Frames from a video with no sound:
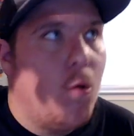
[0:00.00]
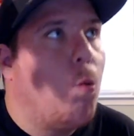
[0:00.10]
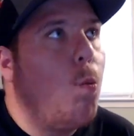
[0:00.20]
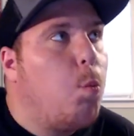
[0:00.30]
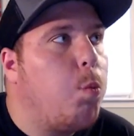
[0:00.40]

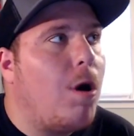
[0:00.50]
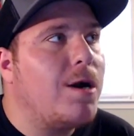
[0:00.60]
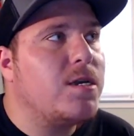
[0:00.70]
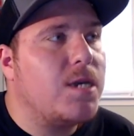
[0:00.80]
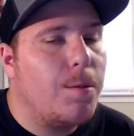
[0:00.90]
What
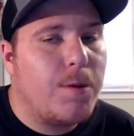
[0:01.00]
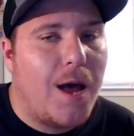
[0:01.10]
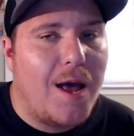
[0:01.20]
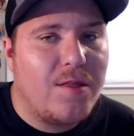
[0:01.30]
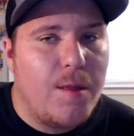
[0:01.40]
is up,
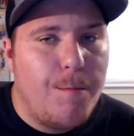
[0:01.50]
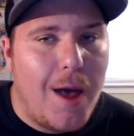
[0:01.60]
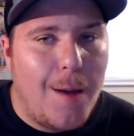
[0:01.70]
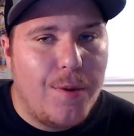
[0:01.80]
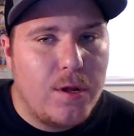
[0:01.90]
guys? The
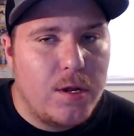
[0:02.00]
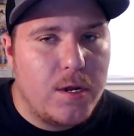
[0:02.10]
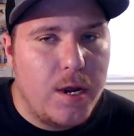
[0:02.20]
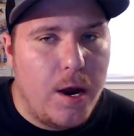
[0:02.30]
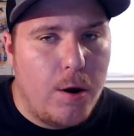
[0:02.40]
Matt
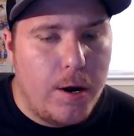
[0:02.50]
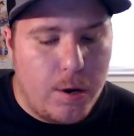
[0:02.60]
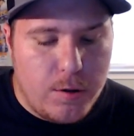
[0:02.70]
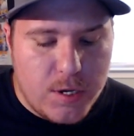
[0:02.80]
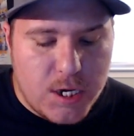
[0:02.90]
Pelini era here,
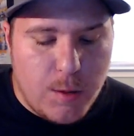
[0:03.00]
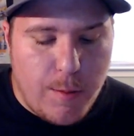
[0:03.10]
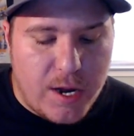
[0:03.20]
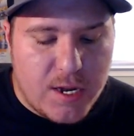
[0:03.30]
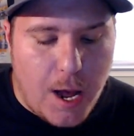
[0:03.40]
and this gives
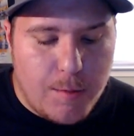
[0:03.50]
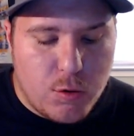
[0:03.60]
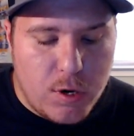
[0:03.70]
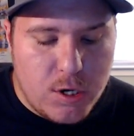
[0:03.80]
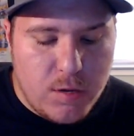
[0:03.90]
my top
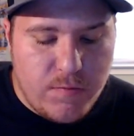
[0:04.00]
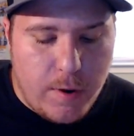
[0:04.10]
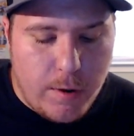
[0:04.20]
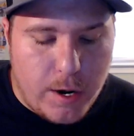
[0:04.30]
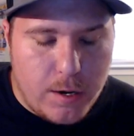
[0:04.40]
20
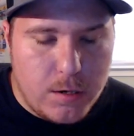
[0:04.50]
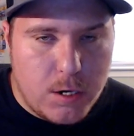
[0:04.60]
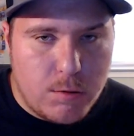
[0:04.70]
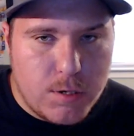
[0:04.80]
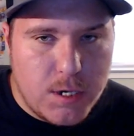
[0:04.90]
favorite
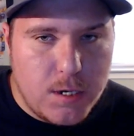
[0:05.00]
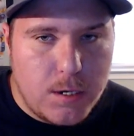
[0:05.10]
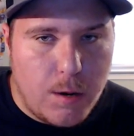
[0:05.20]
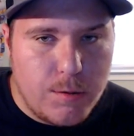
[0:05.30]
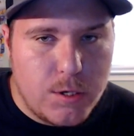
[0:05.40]
WCW
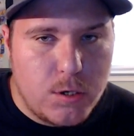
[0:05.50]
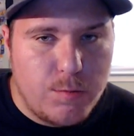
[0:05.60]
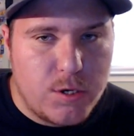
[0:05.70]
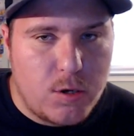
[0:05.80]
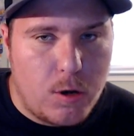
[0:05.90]

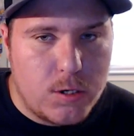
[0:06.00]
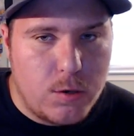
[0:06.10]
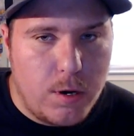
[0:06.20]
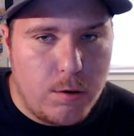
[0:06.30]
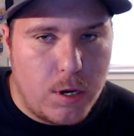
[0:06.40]
superstars. So
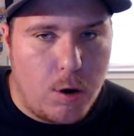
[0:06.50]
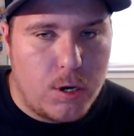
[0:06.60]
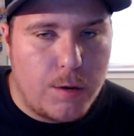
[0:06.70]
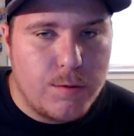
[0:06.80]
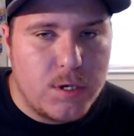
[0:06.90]
here we go.
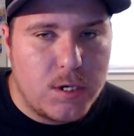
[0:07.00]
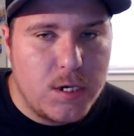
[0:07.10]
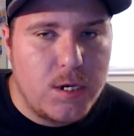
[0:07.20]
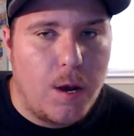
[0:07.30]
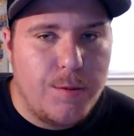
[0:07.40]

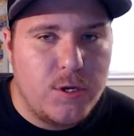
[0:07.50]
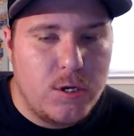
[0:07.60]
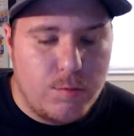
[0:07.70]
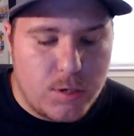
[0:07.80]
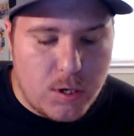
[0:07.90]
WCW
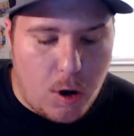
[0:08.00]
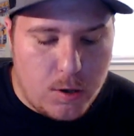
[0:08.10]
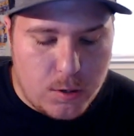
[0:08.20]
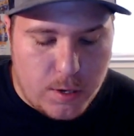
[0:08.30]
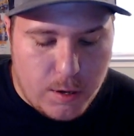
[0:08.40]

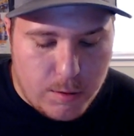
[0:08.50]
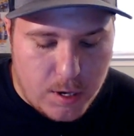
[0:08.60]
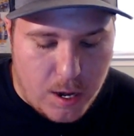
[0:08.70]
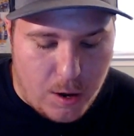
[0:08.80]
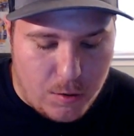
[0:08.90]
superstars. So here we go.